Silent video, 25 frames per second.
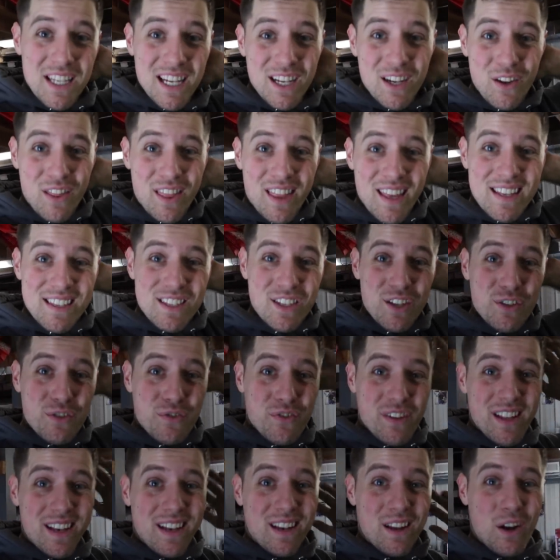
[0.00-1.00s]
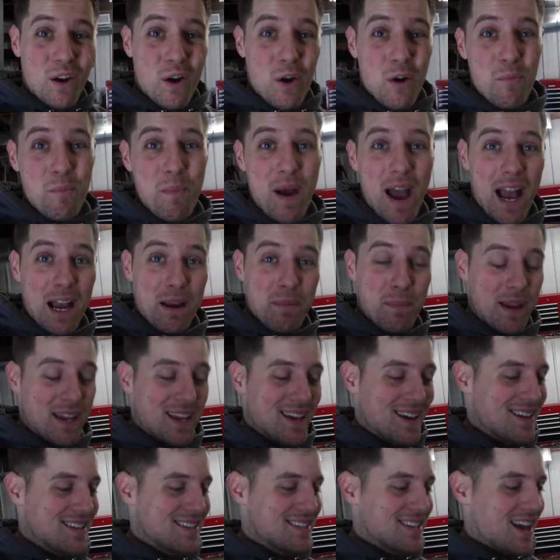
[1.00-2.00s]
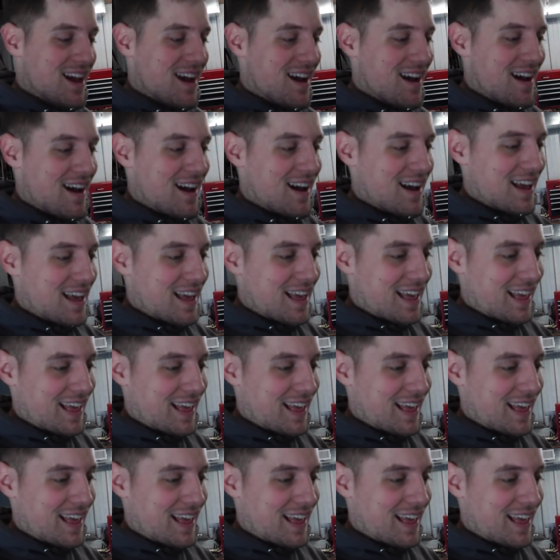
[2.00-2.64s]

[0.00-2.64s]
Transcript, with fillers: I do this, there's really no going back because uh,